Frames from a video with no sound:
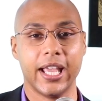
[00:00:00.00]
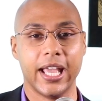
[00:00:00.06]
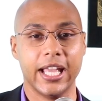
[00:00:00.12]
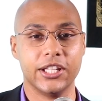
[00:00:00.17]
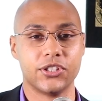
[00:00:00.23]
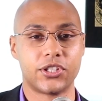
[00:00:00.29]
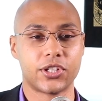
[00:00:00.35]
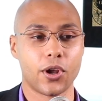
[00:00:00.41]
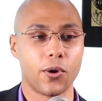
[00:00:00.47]

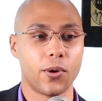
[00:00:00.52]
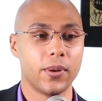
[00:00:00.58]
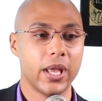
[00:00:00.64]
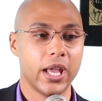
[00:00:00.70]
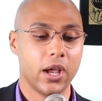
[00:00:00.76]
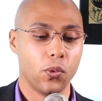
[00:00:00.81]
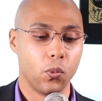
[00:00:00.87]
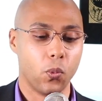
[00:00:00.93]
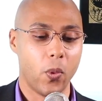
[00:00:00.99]
And so
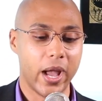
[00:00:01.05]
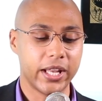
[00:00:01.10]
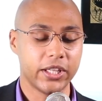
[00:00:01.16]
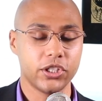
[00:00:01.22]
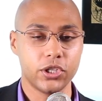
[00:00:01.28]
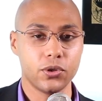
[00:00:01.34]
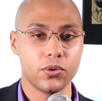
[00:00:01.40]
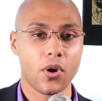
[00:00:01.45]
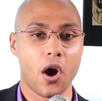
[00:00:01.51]

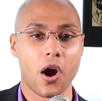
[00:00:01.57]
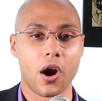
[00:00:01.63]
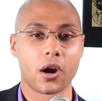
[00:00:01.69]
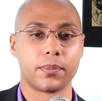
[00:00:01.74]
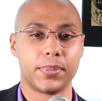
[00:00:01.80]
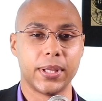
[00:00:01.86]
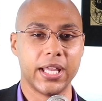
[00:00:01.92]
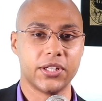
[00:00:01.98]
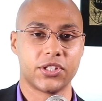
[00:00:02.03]
when you are
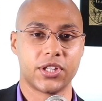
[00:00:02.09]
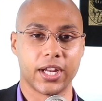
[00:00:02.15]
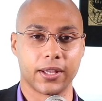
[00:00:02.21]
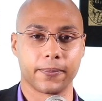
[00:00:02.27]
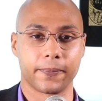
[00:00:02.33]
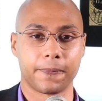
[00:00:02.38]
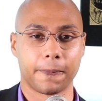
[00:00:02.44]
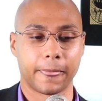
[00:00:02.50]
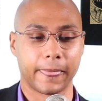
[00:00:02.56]
pitching,
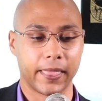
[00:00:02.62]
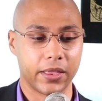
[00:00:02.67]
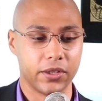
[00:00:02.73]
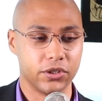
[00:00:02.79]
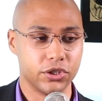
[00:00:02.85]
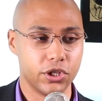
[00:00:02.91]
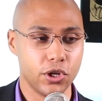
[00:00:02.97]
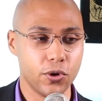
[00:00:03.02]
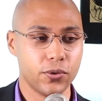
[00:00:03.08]

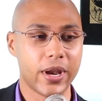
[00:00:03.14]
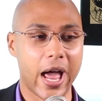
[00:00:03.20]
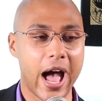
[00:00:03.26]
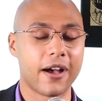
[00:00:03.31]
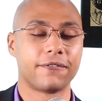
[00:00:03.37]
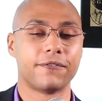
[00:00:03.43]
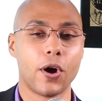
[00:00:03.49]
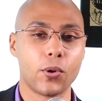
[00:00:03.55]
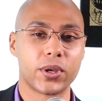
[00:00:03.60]
do
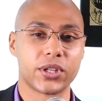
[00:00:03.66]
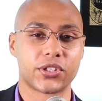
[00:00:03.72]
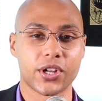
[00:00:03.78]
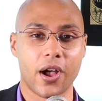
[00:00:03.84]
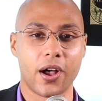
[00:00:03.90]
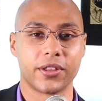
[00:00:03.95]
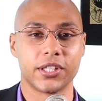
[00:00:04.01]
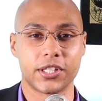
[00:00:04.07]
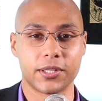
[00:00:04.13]
not focus
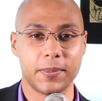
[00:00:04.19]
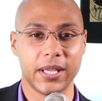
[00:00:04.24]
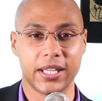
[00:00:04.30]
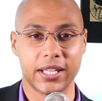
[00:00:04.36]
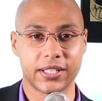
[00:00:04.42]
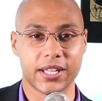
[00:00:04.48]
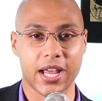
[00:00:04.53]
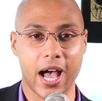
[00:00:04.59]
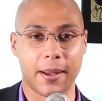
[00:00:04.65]
on the
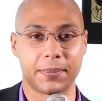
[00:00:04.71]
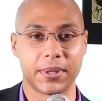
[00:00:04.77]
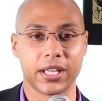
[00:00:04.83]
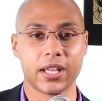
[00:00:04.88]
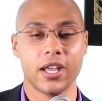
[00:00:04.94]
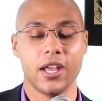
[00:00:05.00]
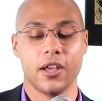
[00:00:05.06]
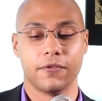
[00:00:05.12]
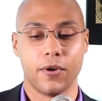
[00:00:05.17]
speaking
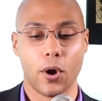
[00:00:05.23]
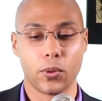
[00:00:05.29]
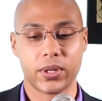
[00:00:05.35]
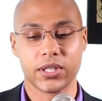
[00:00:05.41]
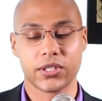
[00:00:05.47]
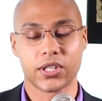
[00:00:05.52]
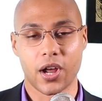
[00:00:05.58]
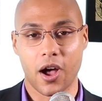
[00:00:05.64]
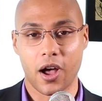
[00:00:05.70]
topic.
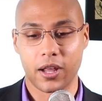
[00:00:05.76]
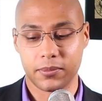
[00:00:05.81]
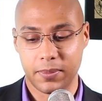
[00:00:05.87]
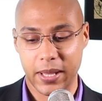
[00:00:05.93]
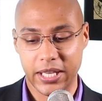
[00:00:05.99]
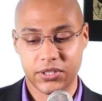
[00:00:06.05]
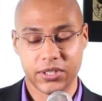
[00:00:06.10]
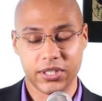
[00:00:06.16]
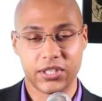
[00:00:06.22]
Focus on
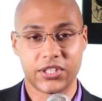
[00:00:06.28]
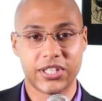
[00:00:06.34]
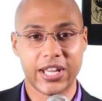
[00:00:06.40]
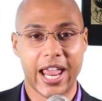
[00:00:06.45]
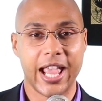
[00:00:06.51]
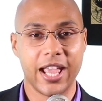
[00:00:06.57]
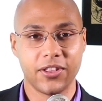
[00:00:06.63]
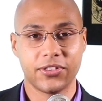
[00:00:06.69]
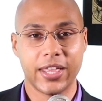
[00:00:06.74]
basically
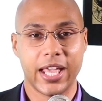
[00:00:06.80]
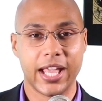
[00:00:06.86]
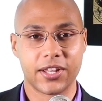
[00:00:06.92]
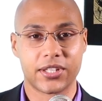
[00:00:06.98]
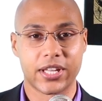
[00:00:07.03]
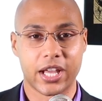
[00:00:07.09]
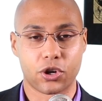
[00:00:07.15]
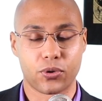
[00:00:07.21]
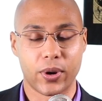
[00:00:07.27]
saying
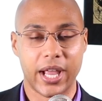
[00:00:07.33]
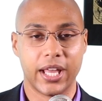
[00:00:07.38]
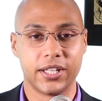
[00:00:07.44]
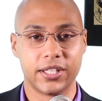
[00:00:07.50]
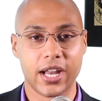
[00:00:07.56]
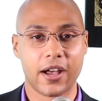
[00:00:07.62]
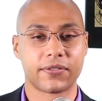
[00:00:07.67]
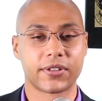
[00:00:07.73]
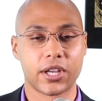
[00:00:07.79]
things that create
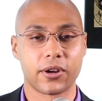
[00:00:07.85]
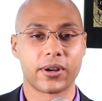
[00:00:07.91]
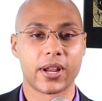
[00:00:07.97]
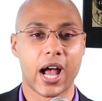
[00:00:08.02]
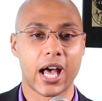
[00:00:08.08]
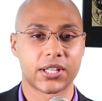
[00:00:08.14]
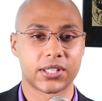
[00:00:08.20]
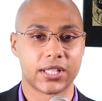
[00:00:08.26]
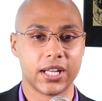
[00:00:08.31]
enough
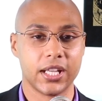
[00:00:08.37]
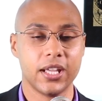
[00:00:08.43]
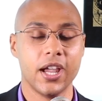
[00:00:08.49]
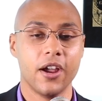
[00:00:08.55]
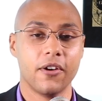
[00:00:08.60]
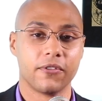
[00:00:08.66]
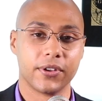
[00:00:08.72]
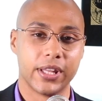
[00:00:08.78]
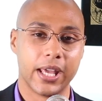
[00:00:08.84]
curiosity
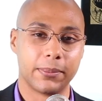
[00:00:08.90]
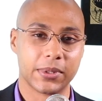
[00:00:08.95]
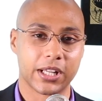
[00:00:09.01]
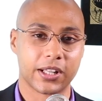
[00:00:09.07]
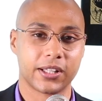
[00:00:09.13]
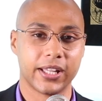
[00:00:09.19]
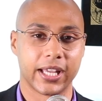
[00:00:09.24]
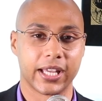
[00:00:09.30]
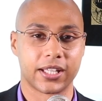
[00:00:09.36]
for them to
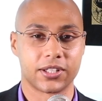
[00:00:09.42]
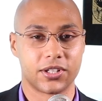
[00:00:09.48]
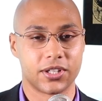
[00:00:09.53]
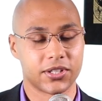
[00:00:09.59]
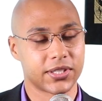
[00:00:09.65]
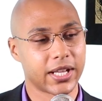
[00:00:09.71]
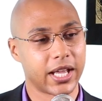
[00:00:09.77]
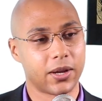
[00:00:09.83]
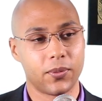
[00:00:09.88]
click.
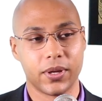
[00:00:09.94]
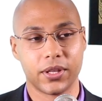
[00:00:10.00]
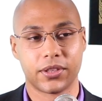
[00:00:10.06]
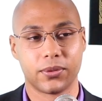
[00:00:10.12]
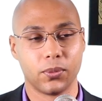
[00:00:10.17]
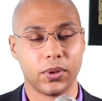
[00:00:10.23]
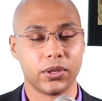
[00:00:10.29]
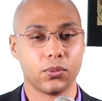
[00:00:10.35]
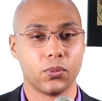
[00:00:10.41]
Just like
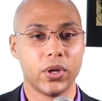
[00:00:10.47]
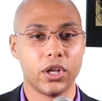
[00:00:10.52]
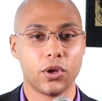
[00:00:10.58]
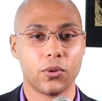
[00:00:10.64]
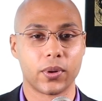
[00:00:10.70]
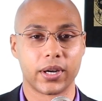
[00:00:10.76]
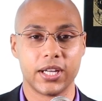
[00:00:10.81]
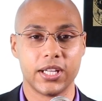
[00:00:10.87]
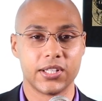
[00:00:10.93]
with
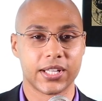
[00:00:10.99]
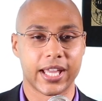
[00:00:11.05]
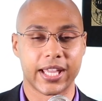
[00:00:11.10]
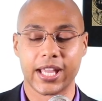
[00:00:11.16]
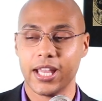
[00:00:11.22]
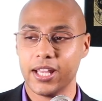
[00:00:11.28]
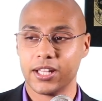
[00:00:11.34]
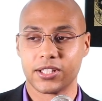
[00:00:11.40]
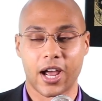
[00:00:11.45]
Will, where he's
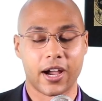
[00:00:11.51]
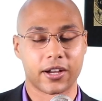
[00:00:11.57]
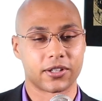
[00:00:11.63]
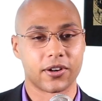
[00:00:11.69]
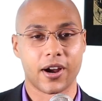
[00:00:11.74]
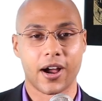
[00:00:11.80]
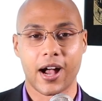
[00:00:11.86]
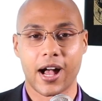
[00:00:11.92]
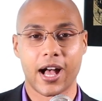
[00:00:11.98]
like
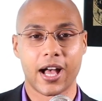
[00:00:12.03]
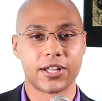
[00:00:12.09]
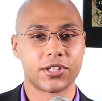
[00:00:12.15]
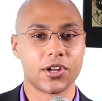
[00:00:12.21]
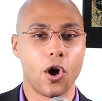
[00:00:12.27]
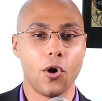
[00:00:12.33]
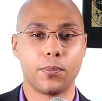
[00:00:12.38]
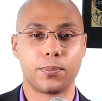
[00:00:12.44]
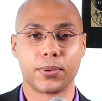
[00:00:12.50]
Dr. Oz,
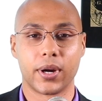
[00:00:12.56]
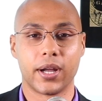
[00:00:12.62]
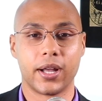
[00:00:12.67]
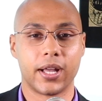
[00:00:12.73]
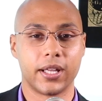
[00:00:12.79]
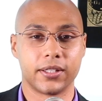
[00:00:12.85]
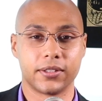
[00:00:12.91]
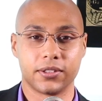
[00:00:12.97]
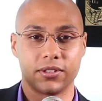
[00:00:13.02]

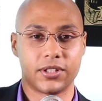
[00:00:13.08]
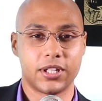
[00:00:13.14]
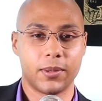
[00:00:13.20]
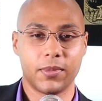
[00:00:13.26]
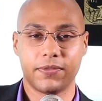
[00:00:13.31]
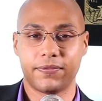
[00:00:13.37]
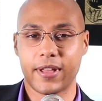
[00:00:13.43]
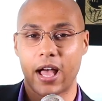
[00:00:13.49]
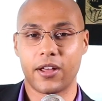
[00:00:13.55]
Oprah, and
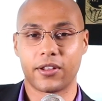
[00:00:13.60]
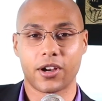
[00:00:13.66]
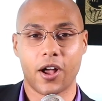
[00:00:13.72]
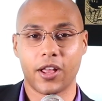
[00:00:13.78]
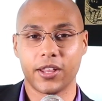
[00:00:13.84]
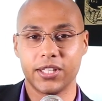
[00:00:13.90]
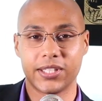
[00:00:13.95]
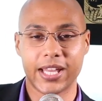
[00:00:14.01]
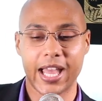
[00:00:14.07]
Jimmy Fallon,
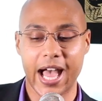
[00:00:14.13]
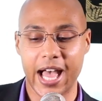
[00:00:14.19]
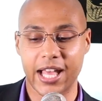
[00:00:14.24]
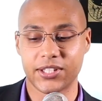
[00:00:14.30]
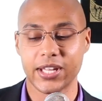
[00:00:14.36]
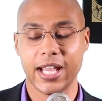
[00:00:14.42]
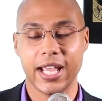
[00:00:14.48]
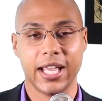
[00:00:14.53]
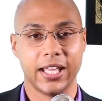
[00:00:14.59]
all these
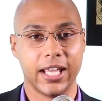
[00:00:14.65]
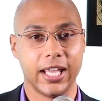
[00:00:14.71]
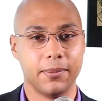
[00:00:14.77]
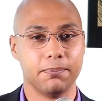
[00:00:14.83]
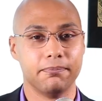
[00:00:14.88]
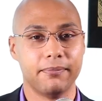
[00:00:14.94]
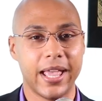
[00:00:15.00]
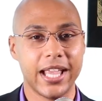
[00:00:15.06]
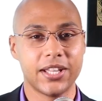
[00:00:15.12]
guys, it
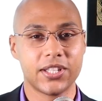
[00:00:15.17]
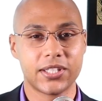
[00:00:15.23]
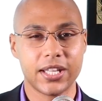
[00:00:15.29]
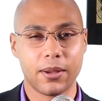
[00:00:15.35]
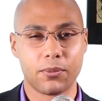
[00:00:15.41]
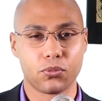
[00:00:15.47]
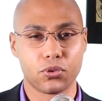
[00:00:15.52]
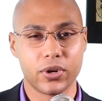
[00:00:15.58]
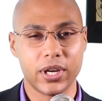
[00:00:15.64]
makes
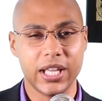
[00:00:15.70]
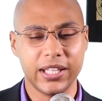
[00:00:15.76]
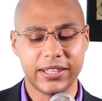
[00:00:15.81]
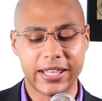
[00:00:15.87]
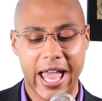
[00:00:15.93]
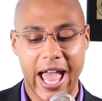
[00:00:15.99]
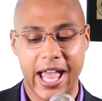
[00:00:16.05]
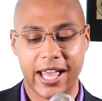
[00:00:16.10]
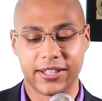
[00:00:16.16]
them read
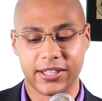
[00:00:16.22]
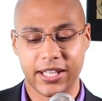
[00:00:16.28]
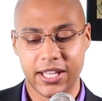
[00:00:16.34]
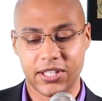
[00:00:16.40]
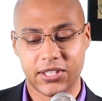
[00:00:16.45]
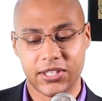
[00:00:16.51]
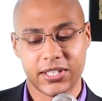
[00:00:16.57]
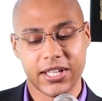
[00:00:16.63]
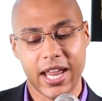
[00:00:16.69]
that and
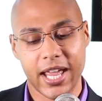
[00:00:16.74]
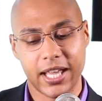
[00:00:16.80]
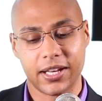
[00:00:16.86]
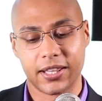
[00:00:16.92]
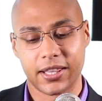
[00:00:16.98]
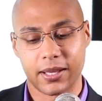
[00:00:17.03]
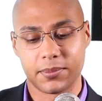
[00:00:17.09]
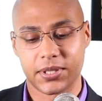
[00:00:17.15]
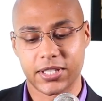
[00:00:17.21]
they say
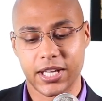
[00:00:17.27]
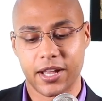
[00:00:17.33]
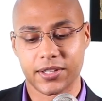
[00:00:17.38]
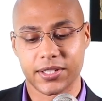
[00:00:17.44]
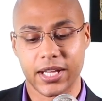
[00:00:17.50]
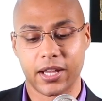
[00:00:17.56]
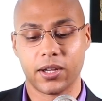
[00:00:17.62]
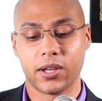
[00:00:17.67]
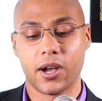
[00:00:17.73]
to
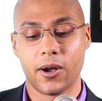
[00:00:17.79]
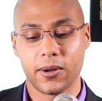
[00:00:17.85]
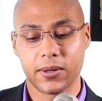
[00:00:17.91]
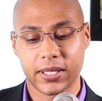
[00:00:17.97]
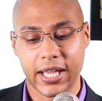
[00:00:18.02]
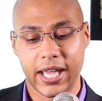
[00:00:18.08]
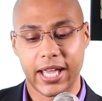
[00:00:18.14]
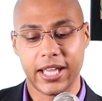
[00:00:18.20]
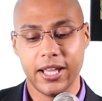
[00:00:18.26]
themselves like,
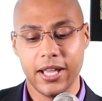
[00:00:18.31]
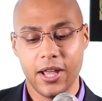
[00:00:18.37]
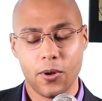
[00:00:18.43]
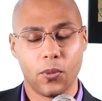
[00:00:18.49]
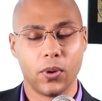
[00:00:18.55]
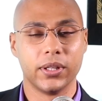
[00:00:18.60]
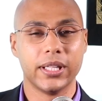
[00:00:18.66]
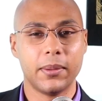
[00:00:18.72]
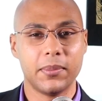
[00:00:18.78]
okay,
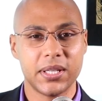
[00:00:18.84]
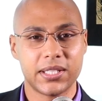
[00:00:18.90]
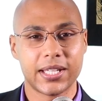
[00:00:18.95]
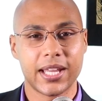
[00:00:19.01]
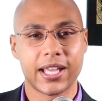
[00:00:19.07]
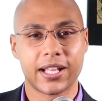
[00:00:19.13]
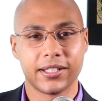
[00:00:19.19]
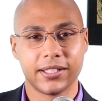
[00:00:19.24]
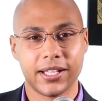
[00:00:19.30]
well, let me
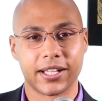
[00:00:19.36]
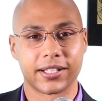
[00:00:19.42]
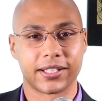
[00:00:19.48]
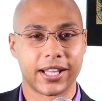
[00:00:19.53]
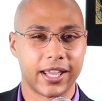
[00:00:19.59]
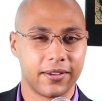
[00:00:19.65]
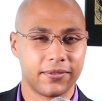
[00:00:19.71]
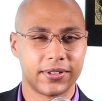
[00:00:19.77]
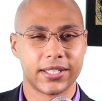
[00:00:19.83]
take a look.
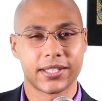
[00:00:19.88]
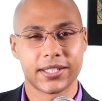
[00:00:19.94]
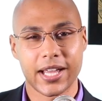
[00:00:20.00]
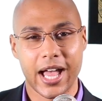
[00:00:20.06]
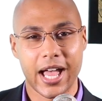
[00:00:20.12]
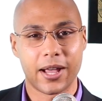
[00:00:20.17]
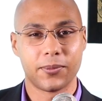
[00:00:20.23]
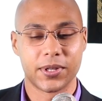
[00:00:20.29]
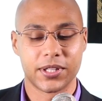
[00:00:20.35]
Like, if this
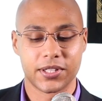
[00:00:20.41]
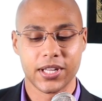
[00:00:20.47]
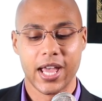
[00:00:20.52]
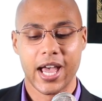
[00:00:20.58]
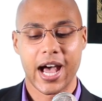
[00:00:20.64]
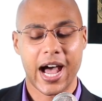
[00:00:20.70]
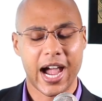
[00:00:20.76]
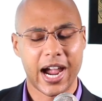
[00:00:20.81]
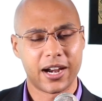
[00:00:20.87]
guy was
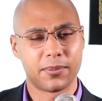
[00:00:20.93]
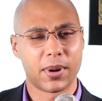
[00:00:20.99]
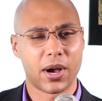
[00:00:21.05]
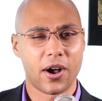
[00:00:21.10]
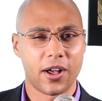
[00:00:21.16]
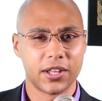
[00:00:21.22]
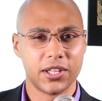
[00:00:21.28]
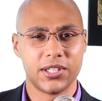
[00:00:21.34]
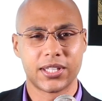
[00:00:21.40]
hired by
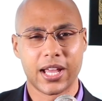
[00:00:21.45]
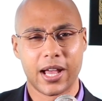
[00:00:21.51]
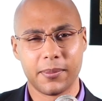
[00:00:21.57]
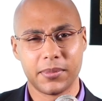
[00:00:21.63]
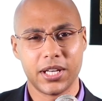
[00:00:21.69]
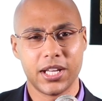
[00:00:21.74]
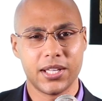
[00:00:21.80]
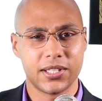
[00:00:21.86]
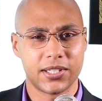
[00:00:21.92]
all these
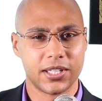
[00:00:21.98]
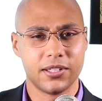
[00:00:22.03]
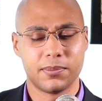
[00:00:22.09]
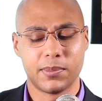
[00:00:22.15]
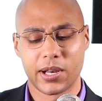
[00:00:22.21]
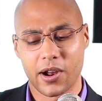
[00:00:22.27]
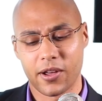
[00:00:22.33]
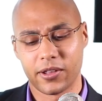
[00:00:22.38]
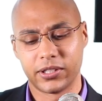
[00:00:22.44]
companies, he's
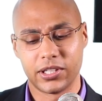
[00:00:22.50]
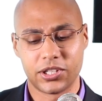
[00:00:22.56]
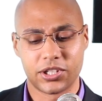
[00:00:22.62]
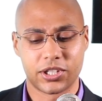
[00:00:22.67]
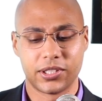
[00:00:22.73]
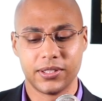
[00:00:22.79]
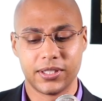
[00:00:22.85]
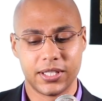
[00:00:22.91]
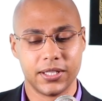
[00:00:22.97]
been on
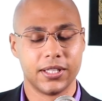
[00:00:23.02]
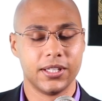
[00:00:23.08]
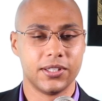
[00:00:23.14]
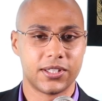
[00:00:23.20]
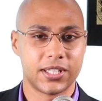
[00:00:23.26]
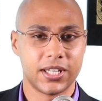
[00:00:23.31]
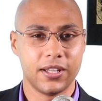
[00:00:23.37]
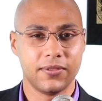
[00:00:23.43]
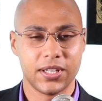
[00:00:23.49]
these
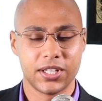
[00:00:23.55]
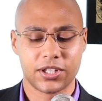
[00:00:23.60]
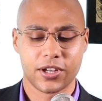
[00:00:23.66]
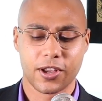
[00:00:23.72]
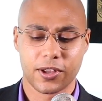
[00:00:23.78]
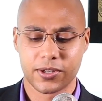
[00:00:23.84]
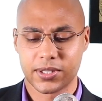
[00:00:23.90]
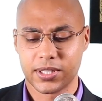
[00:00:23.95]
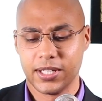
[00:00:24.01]
TV
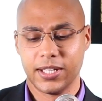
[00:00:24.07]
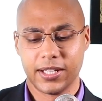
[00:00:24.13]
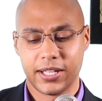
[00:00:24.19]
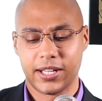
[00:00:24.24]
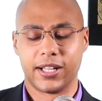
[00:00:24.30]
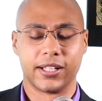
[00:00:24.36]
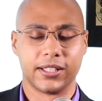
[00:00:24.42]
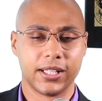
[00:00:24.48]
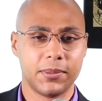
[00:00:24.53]
shows,
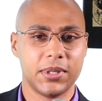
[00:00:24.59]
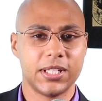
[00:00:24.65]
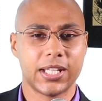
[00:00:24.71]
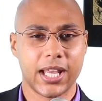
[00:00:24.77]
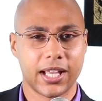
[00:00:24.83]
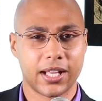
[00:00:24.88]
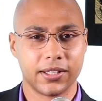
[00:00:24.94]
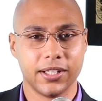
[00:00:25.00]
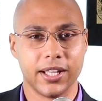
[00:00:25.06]
let me
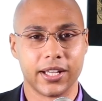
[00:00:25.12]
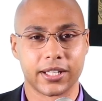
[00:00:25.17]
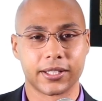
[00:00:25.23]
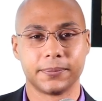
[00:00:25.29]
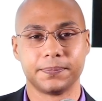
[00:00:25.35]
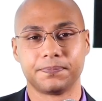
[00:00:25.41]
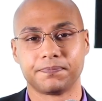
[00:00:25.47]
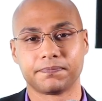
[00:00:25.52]
take a look.